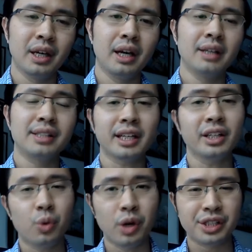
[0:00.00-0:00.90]
A
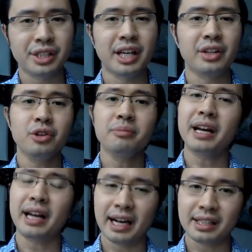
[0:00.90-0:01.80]
second question that you might
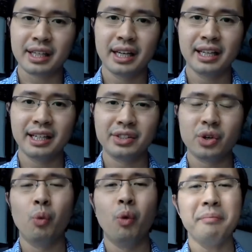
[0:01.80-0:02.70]
ask is,
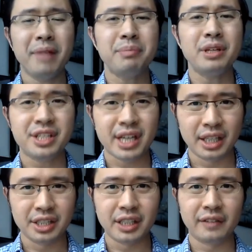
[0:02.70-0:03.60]
what might be
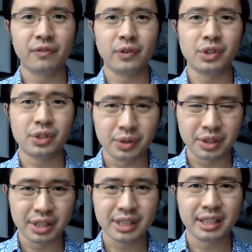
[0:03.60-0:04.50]
challenging for
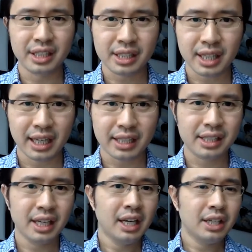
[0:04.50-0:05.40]
students in this class?
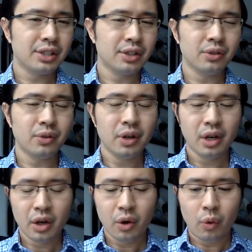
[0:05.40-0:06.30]
So
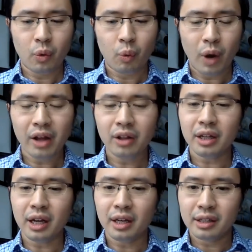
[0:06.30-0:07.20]

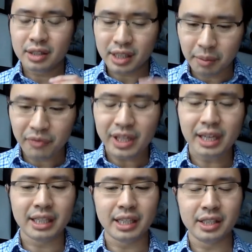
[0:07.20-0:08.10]
while some of the
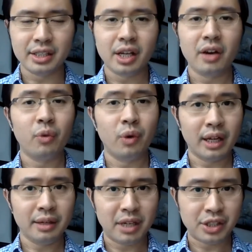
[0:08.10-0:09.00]
ideas of what
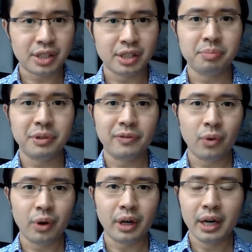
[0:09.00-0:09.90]
I mentioned
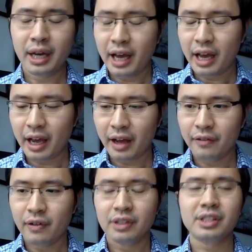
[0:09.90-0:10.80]
before
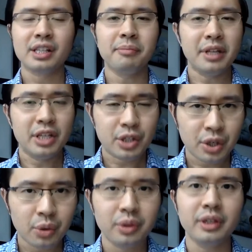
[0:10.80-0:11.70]
have some
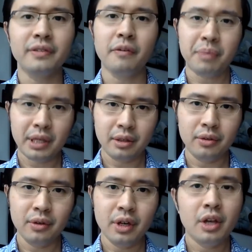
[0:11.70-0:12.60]
intuitive
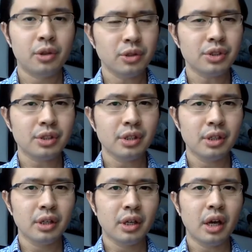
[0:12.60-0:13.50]
appeal, there's
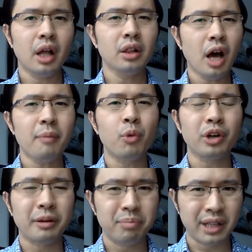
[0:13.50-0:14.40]
a lot more
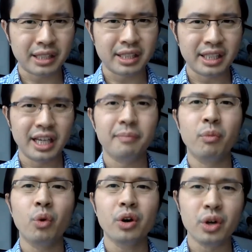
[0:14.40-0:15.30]
complexity and
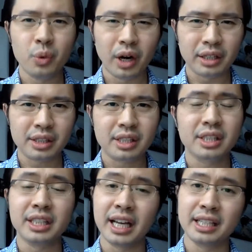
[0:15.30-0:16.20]
more nuance to
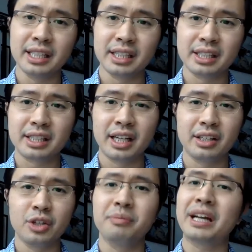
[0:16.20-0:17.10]
the ideas than
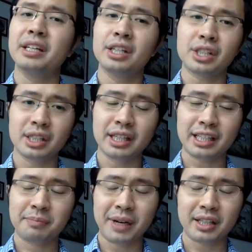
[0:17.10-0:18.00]
you might initially
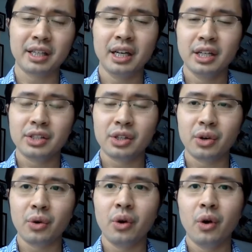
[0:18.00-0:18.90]
expect.
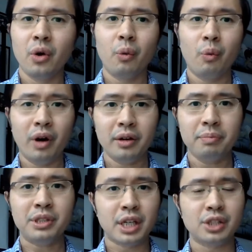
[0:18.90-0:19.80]
So one
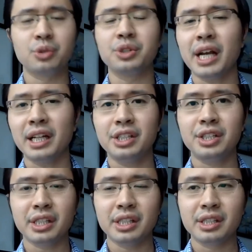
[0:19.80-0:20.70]
potential challenge
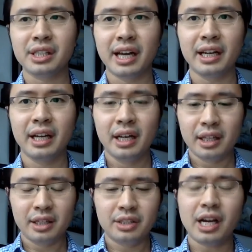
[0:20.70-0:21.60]
is that
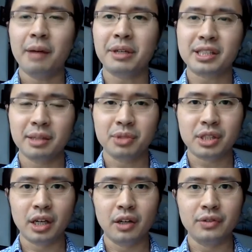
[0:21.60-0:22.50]
the topics
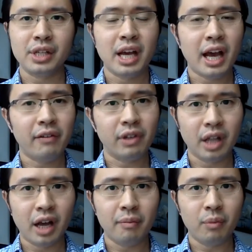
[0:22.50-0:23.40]
themselves have a
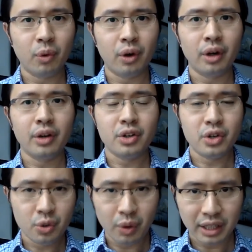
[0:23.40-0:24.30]
lot more
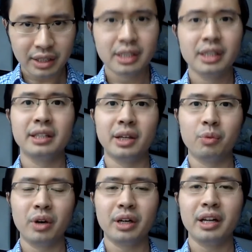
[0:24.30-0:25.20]
nuance than
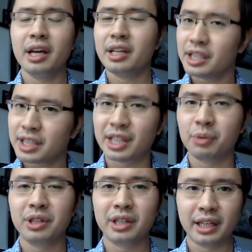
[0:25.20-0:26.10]
one initially
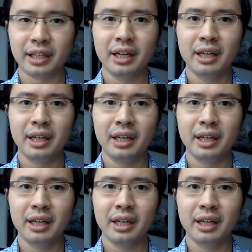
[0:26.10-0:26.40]
would think,